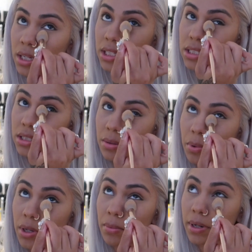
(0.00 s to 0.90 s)
it's to the
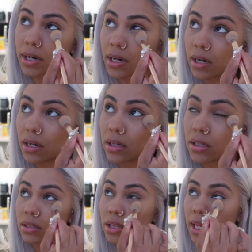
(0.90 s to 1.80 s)
point where
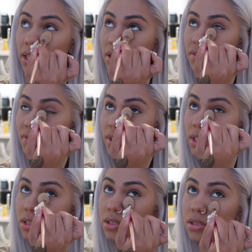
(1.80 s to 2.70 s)
like the
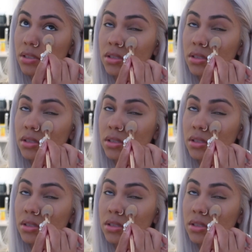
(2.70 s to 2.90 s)
first